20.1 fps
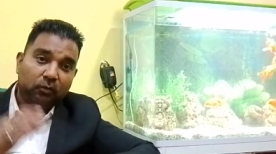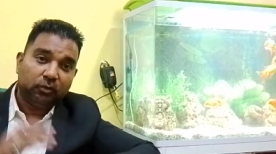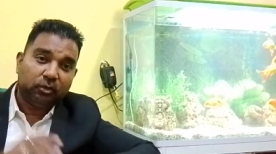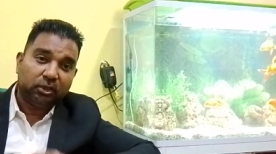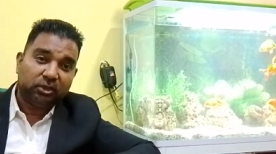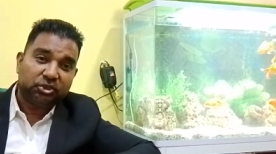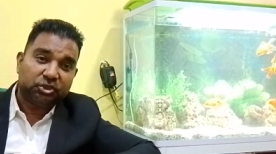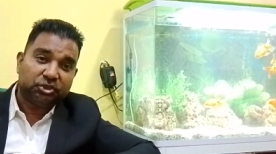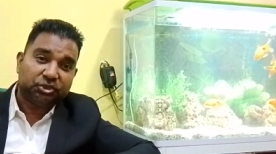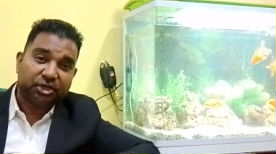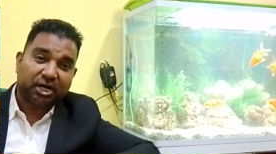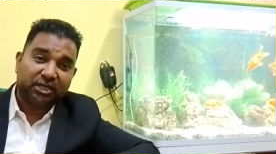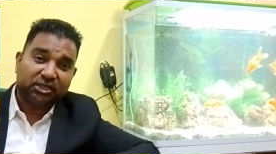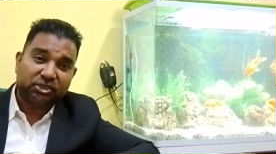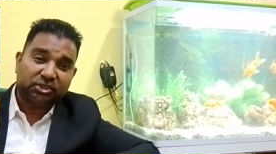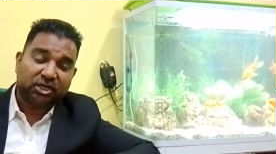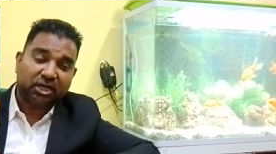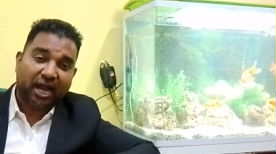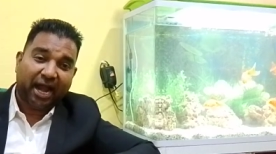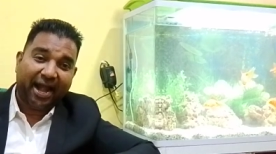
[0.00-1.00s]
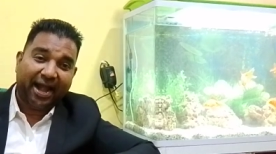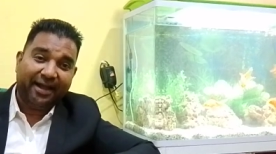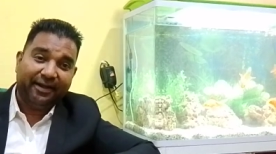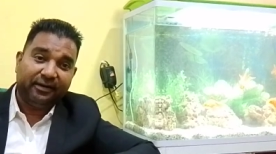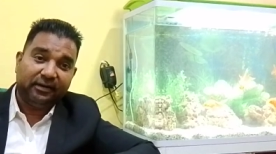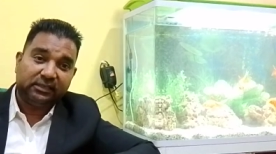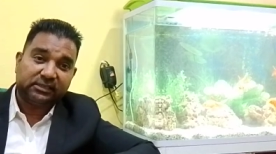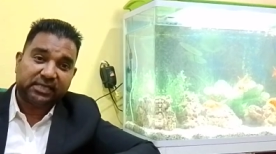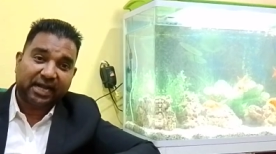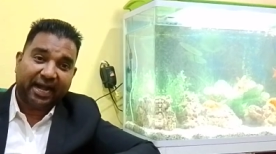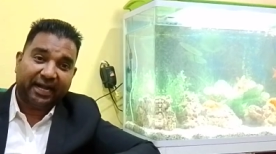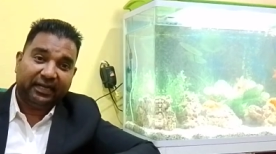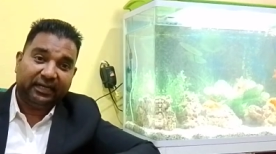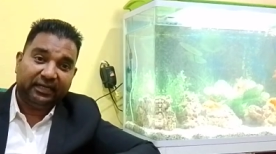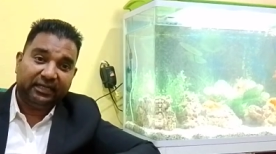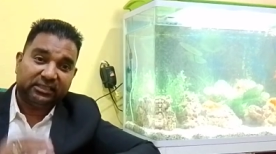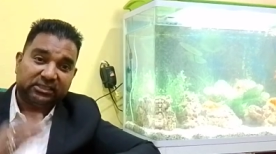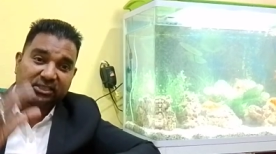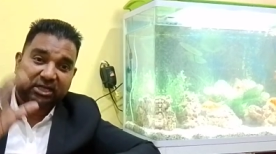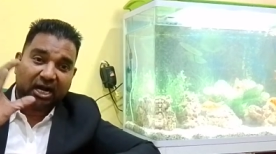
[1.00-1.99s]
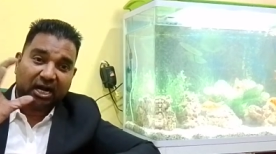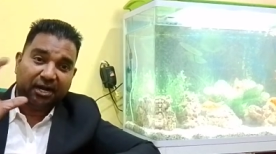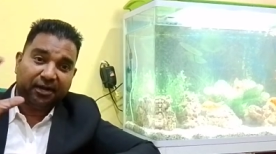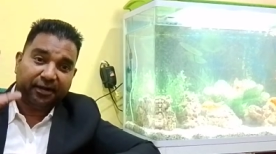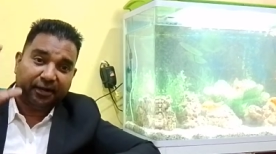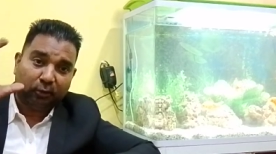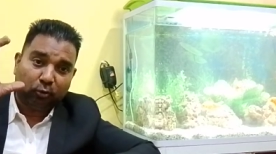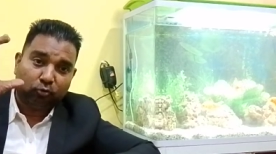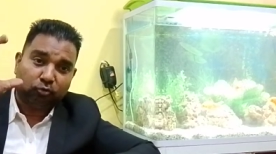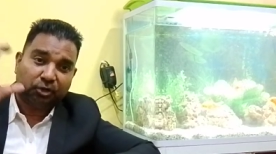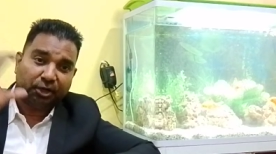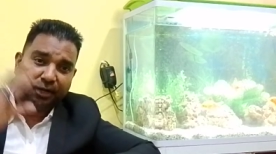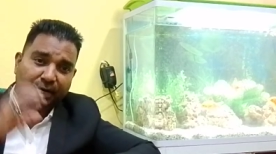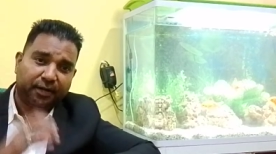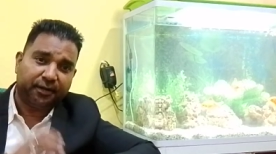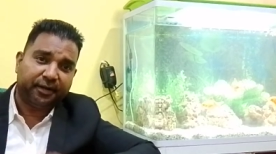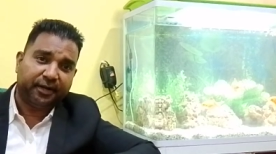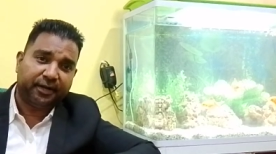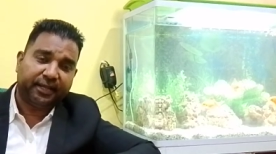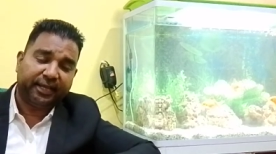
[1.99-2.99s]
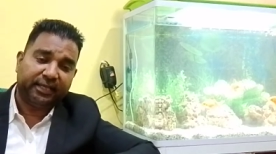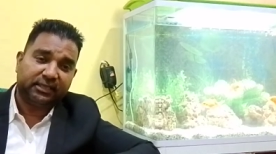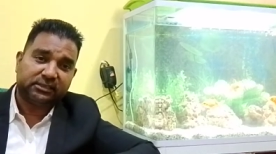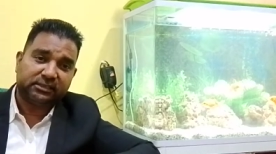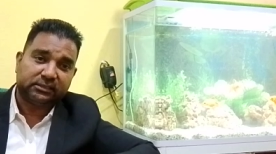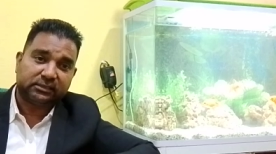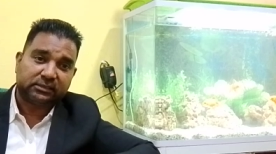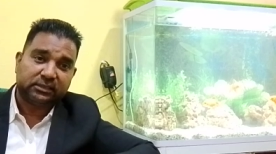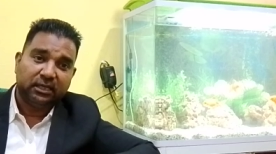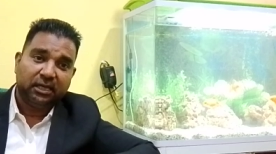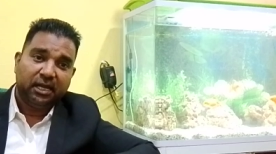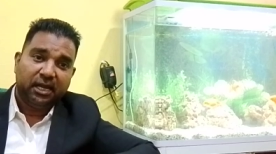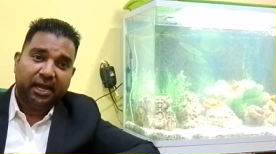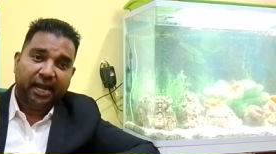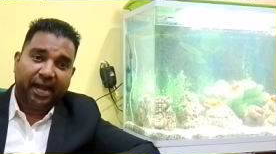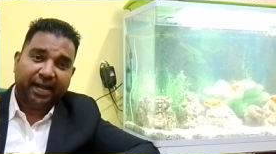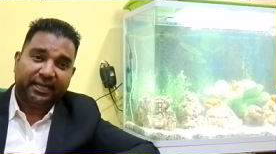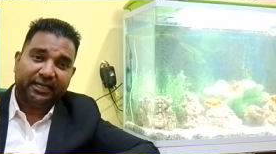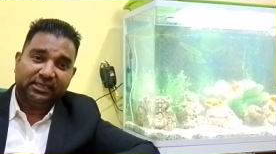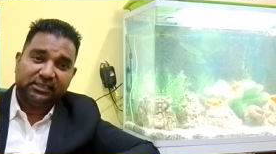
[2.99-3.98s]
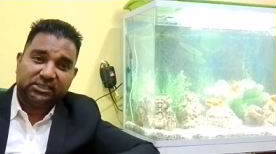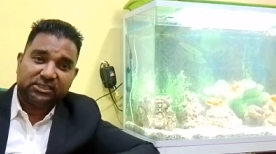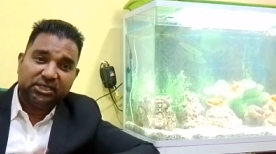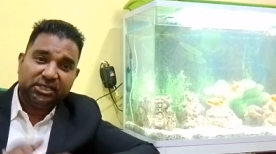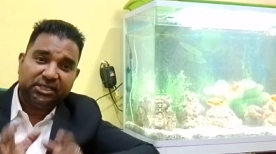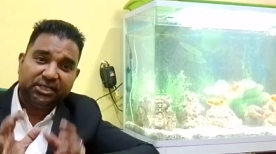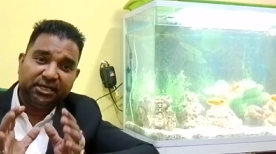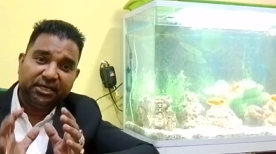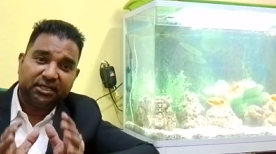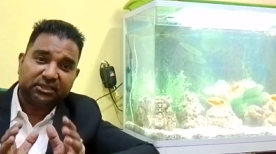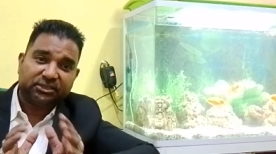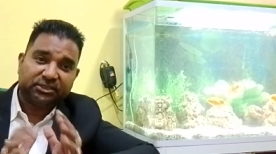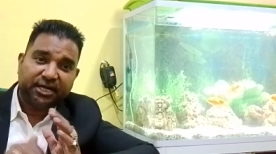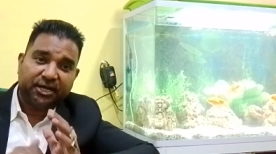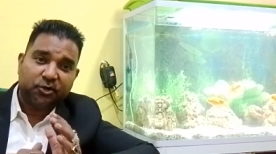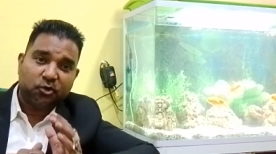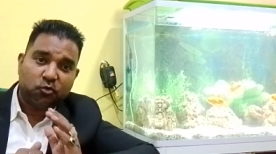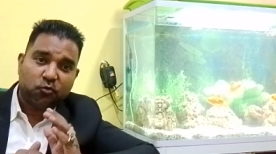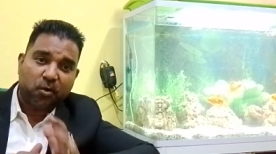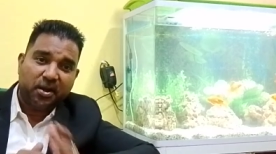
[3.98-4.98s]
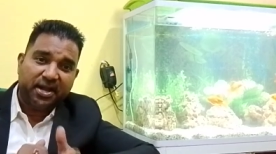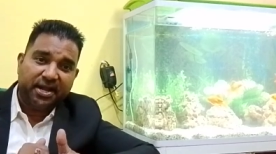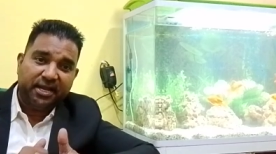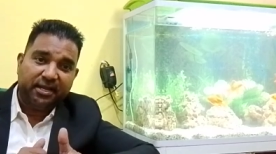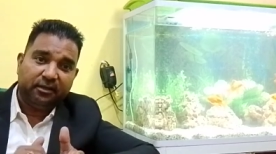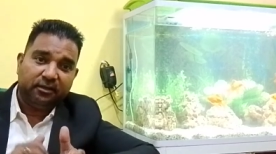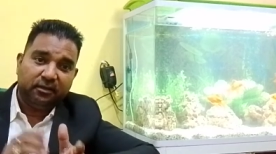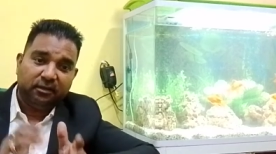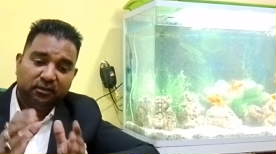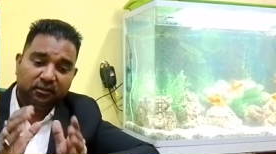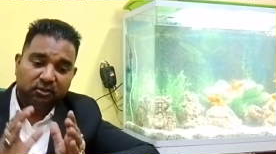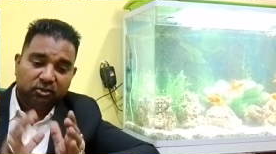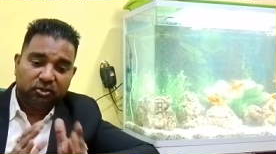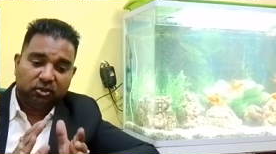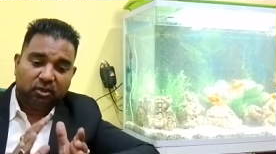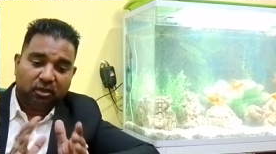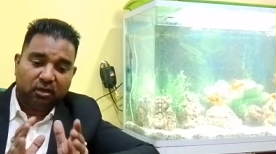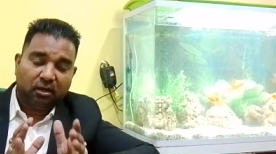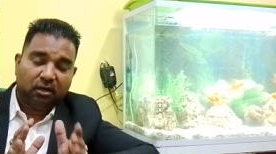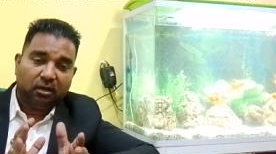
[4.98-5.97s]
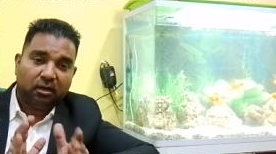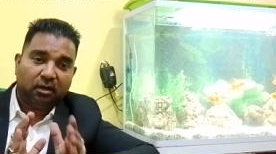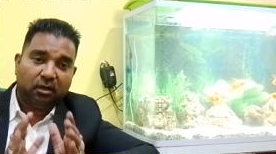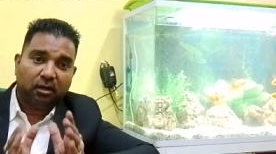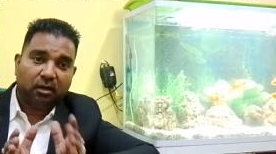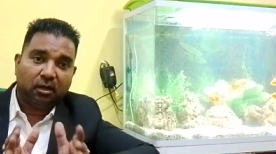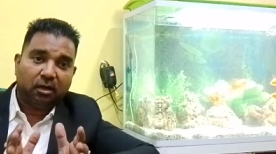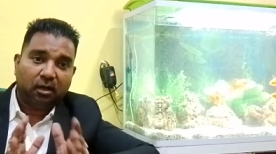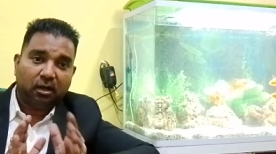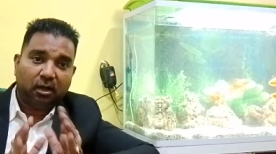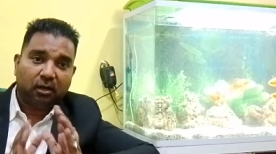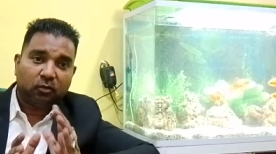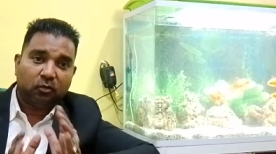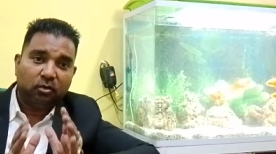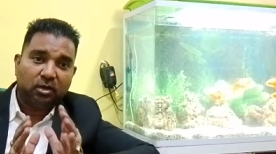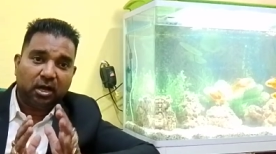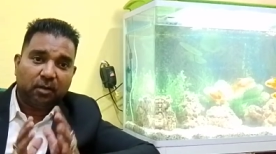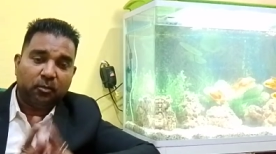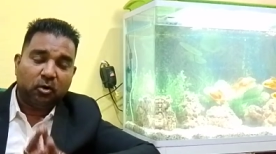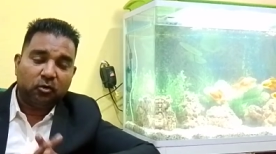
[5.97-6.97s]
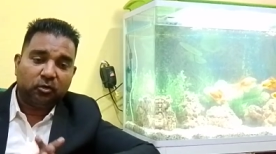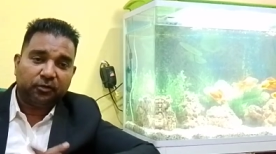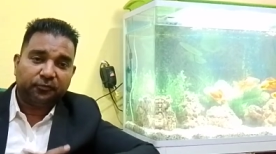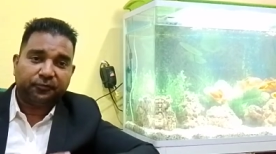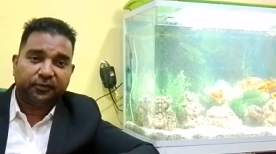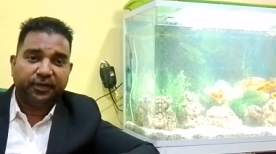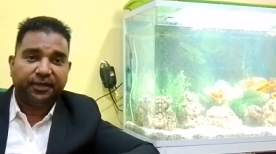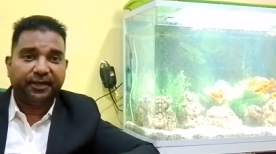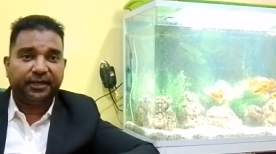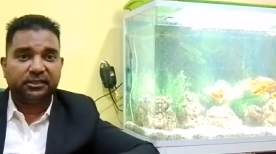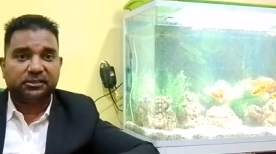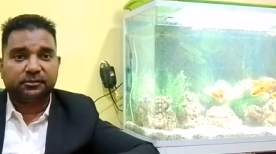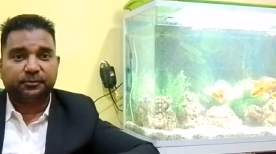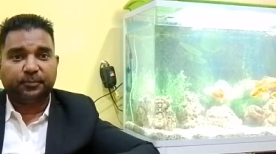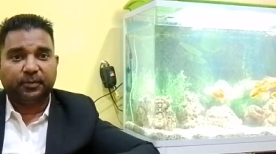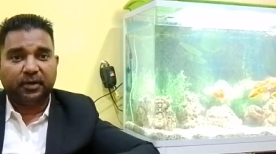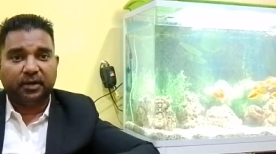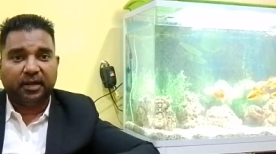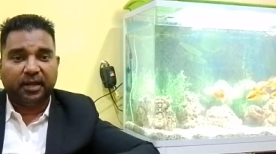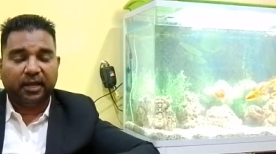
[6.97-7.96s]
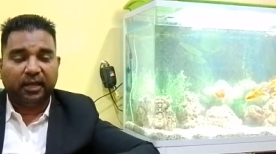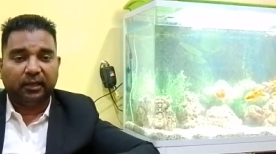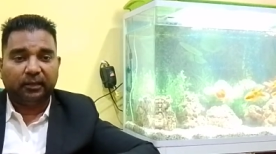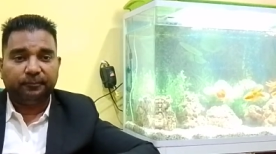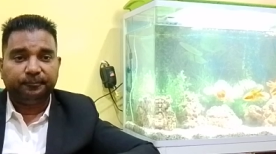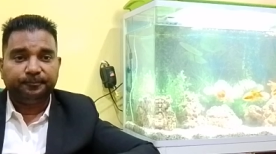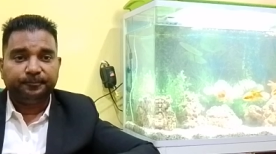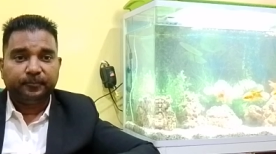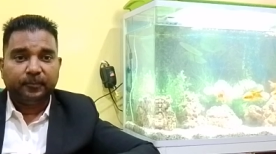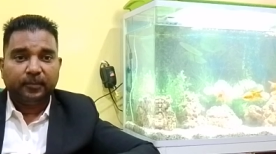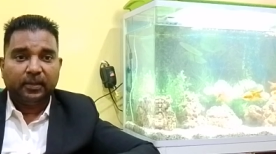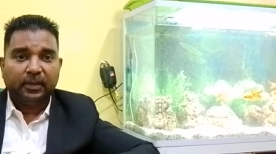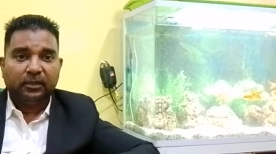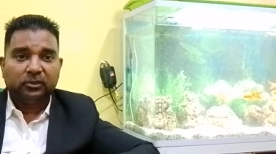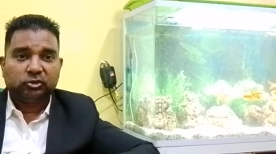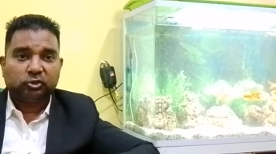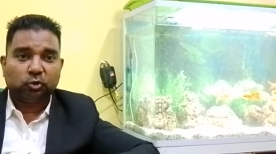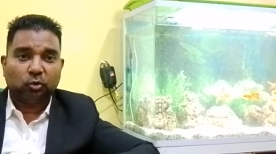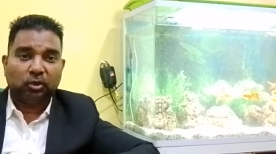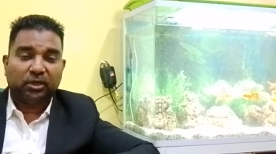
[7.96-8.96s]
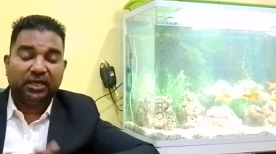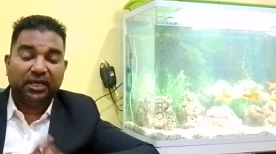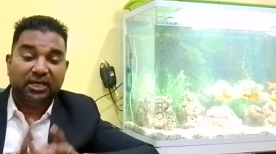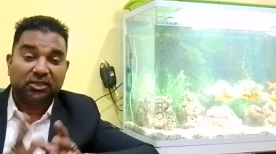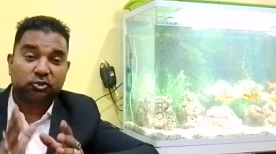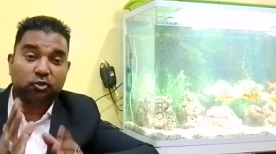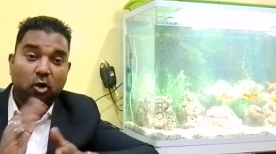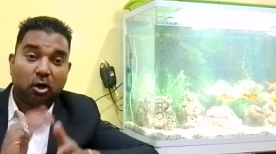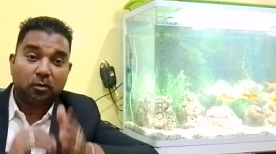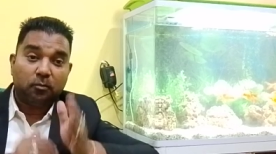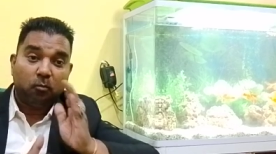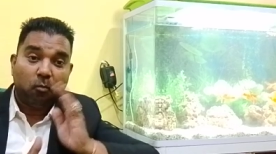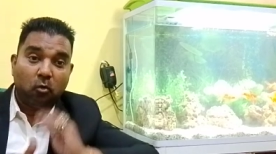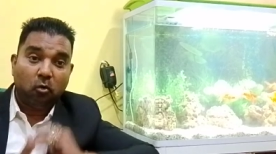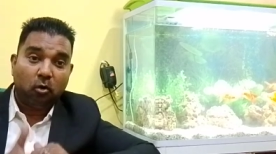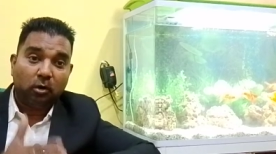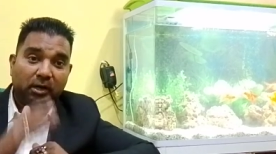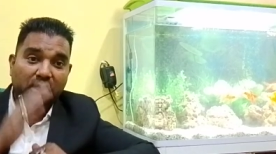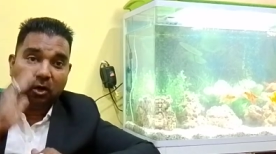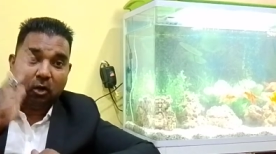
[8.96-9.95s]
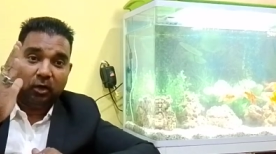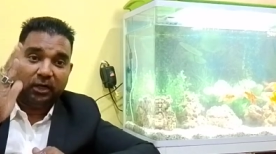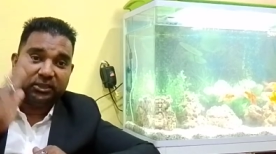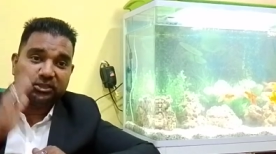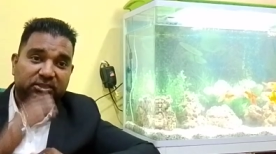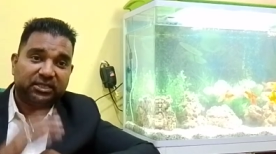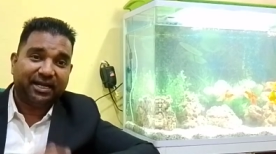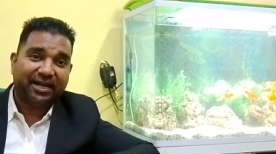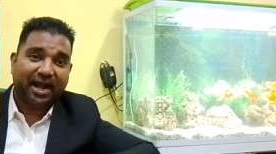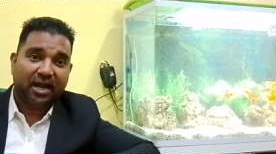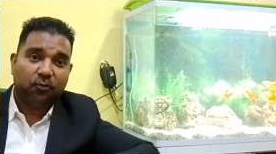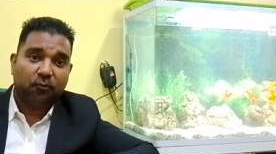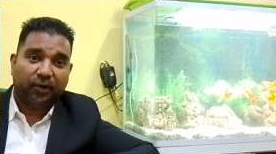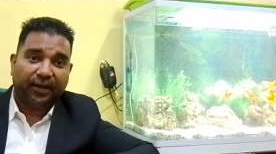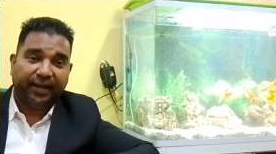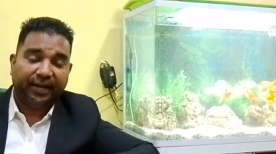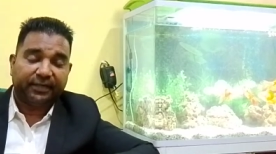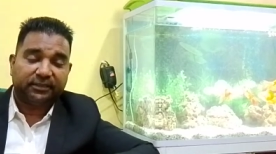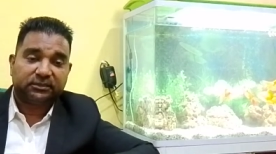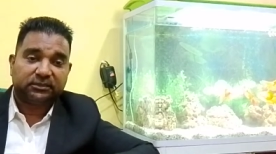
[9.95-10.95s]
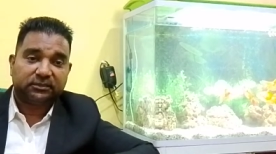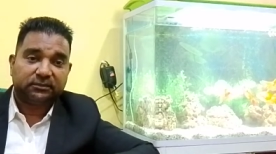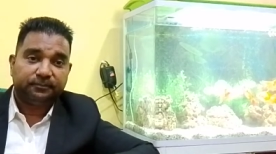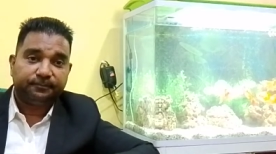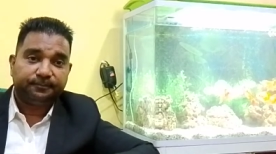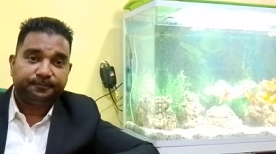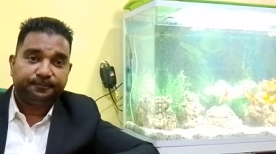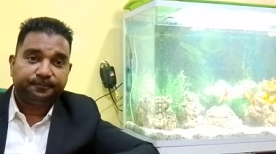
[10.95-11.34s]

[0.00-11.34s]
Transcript: the judge handles at least 100 to 300 cases. At least he hears 10 to 20 good amount of hearings per day. So he has got more knowledge than advocates.